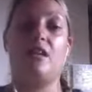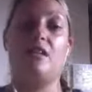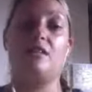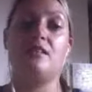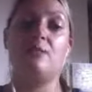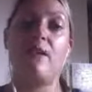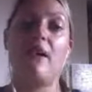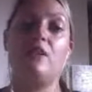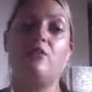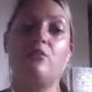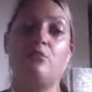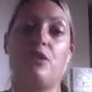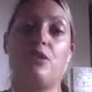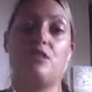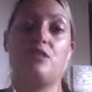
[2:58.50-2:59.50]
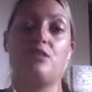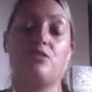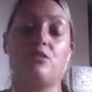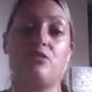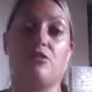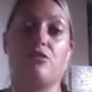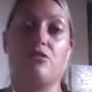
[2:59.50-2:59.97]
it's about your presence
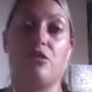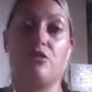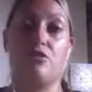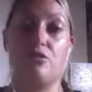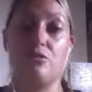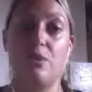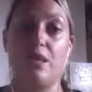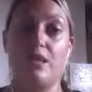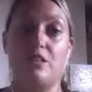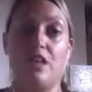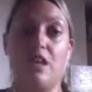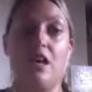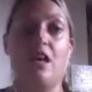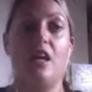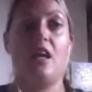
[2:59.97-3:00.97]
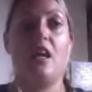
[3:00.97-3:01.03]
across social media,